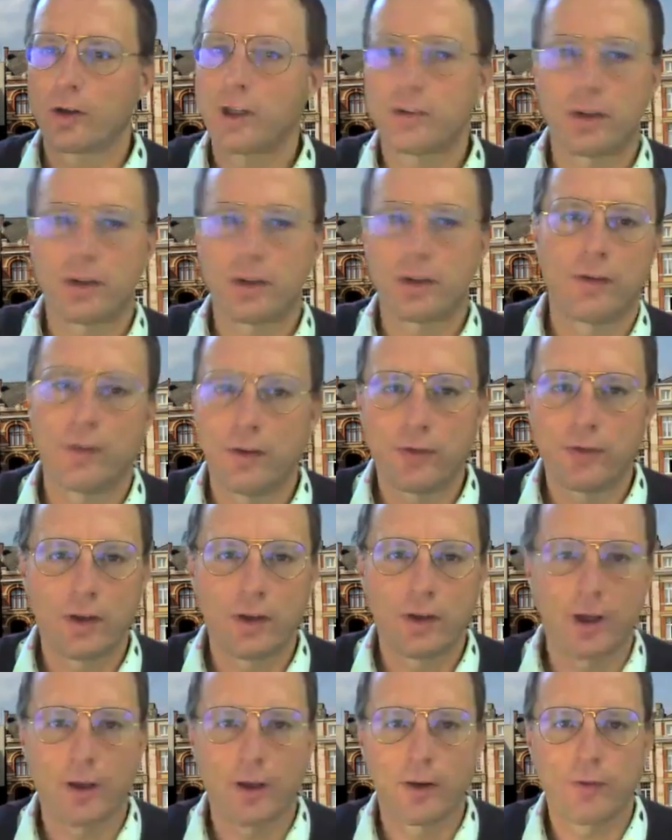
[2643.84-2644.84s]
so
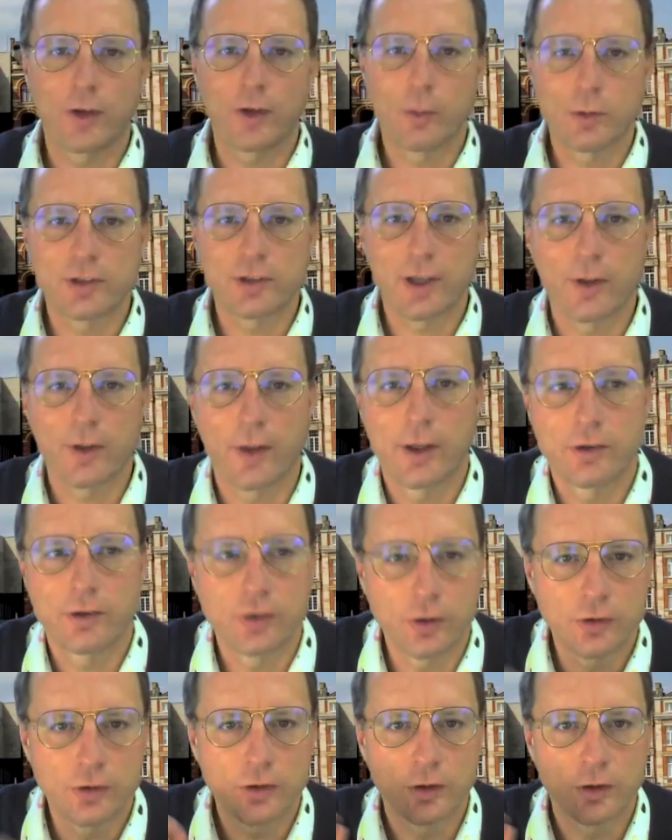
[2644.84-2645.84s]
if anyone's out there,
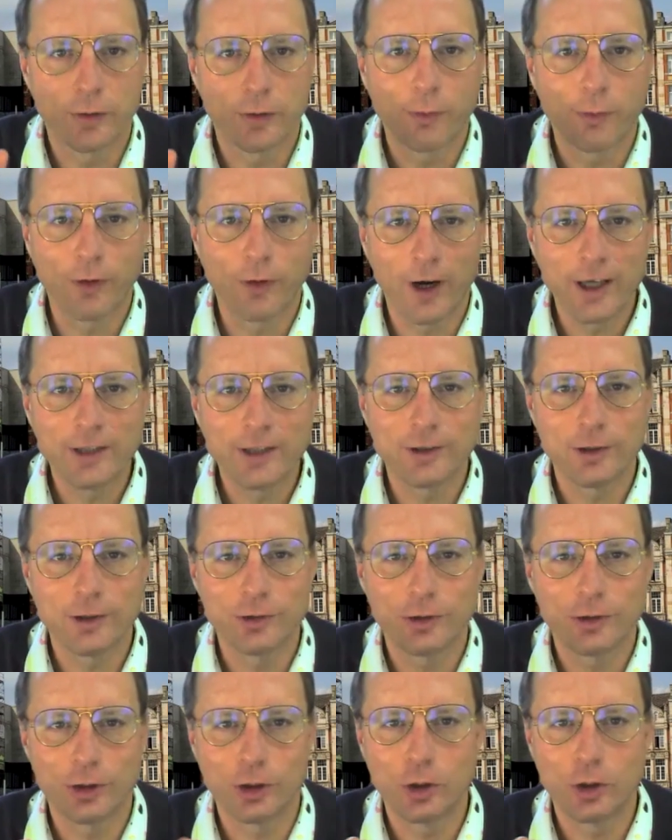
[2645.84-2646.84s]
to the phrases
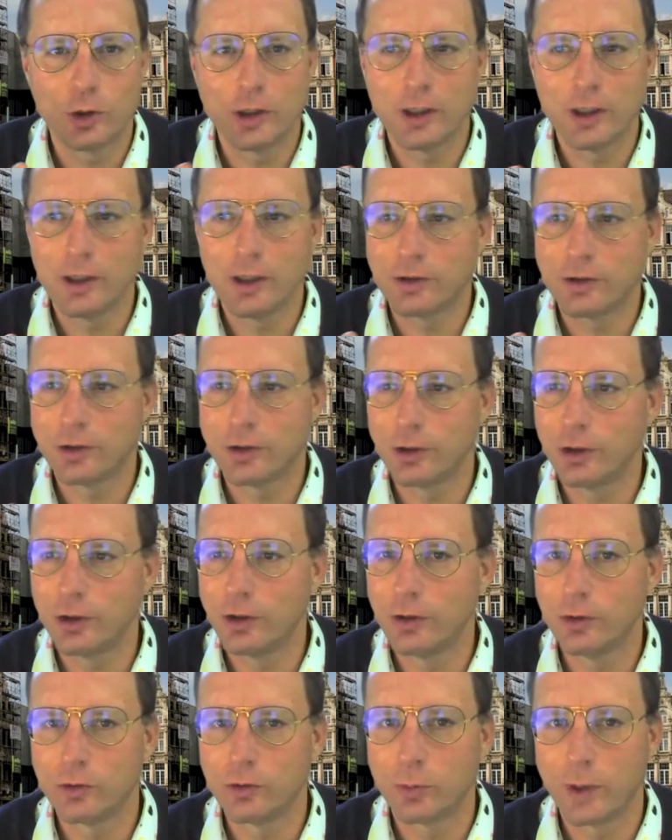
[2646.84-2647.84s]
that you need to
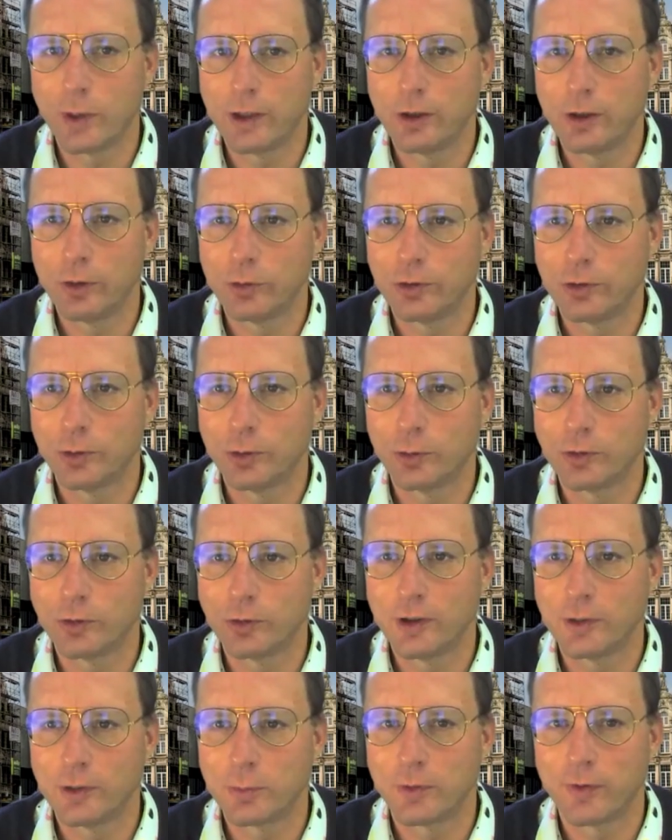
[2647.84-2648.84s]
use when you talk to
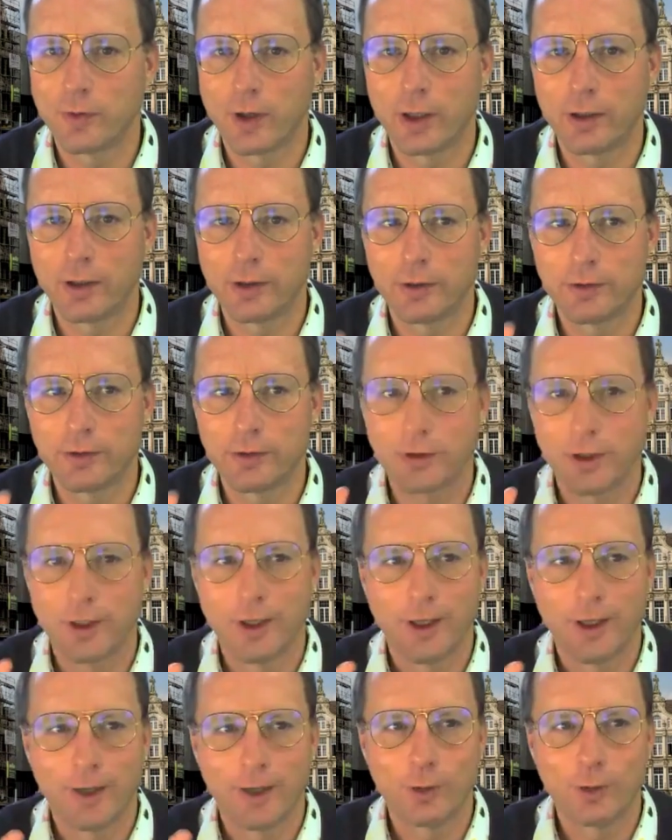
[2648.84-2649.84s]
these providers,
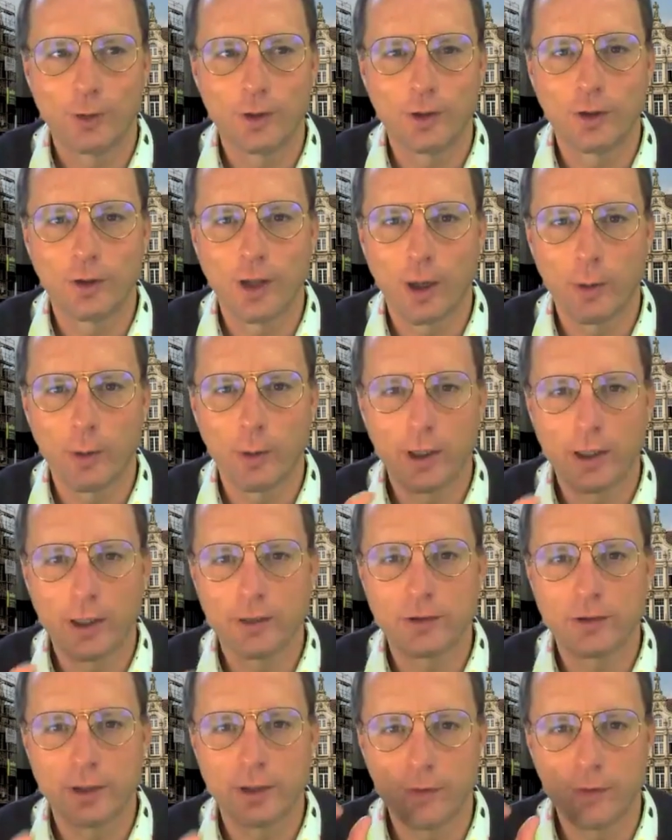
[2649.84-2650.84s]
if you didn't know it,
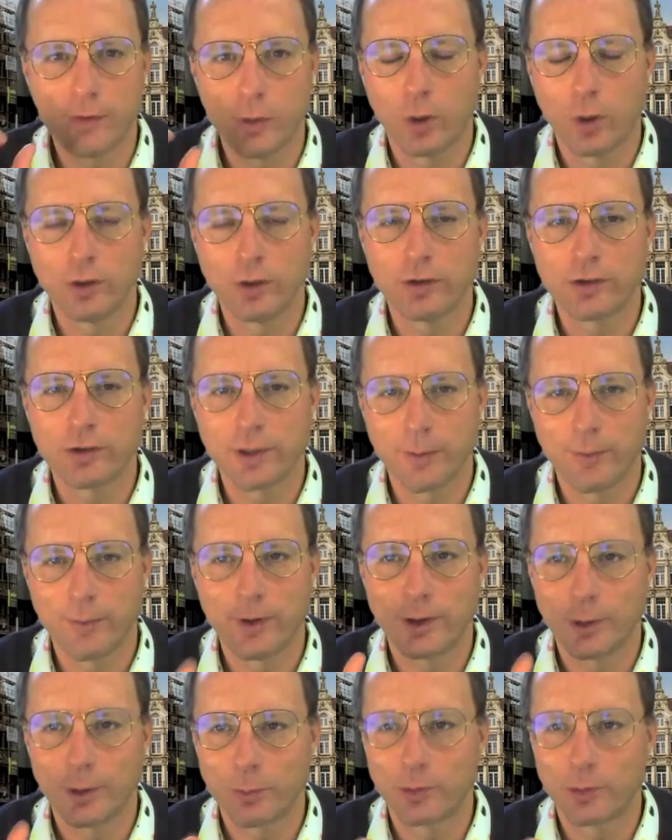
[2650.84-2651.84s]
is if you want something
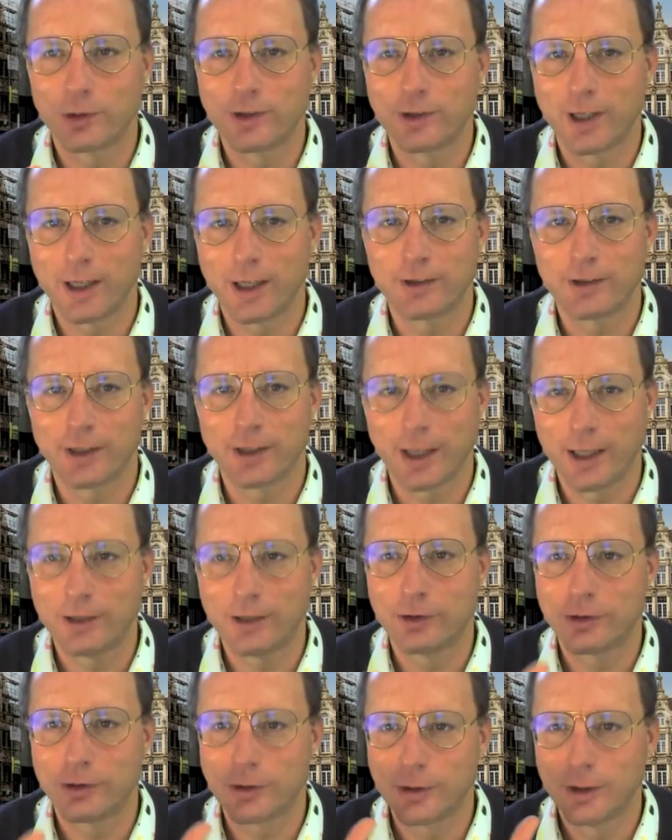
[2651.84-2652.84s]
that protects
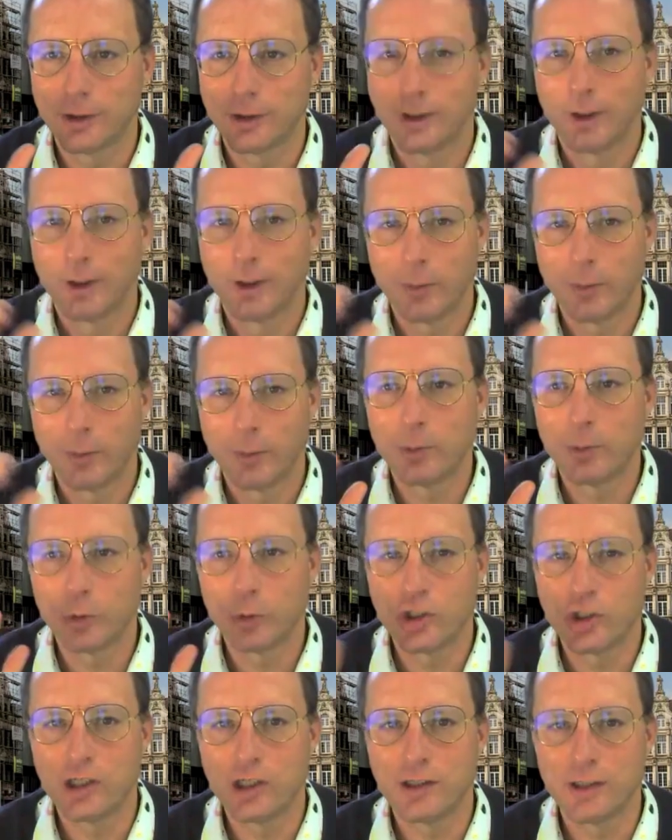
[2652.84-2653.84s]
against people
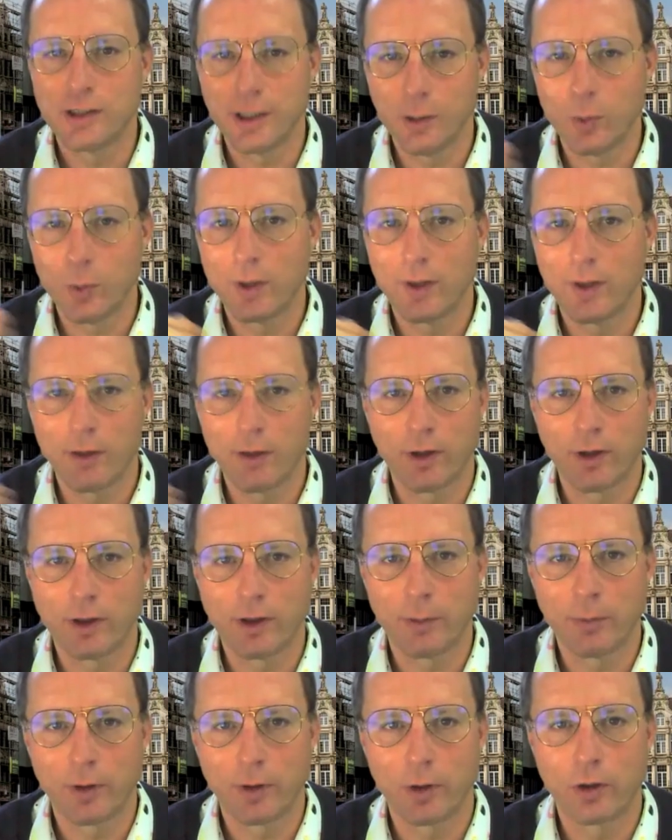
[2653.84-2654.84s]
cheating when they run the
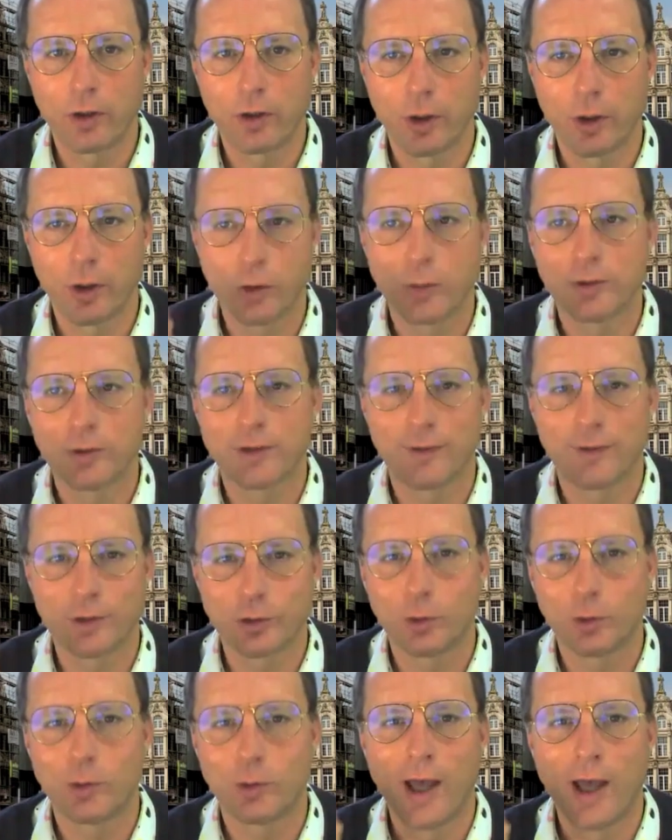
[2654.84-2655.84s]
protocol, you want something that's
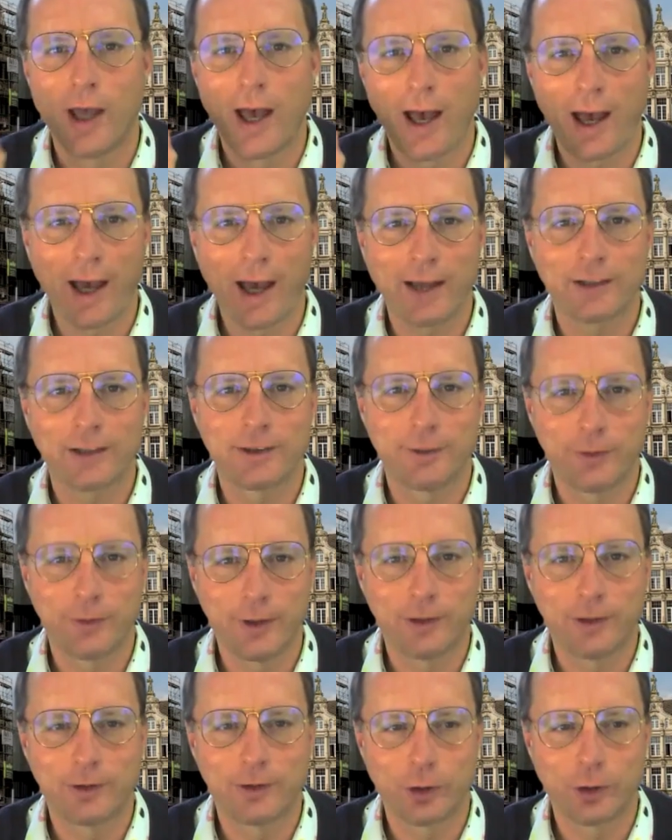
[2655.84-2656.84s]
called actively
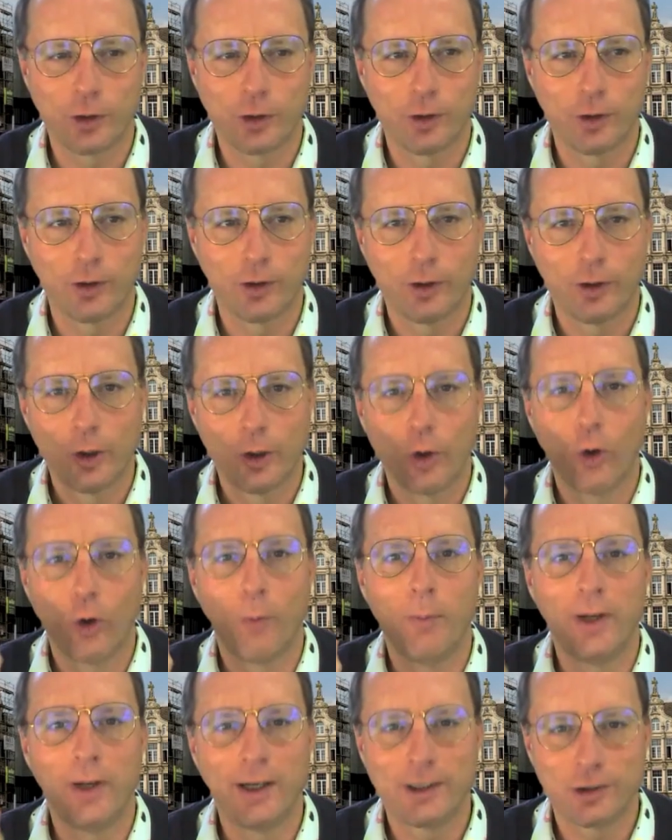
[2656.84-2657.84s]
secure or
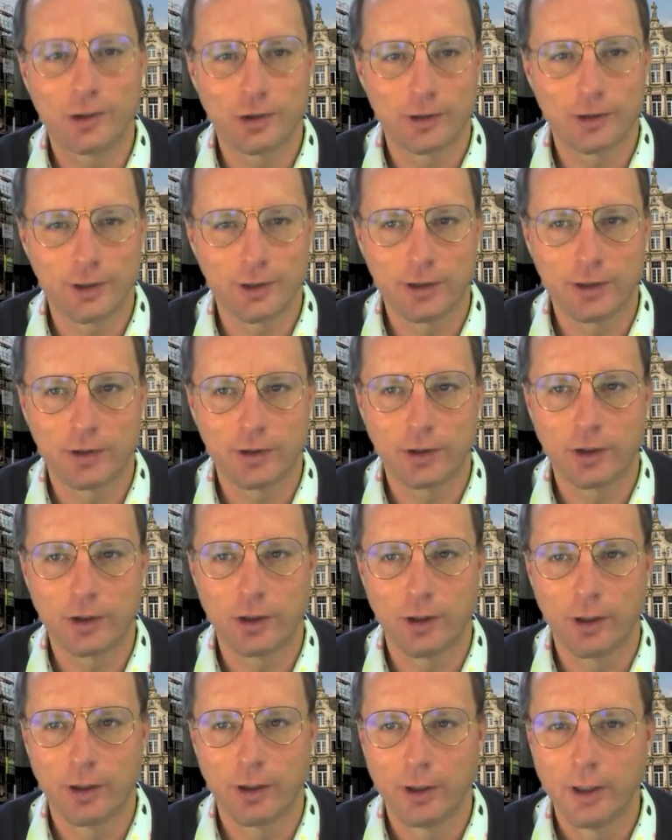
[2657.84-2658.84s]
maliciously secure.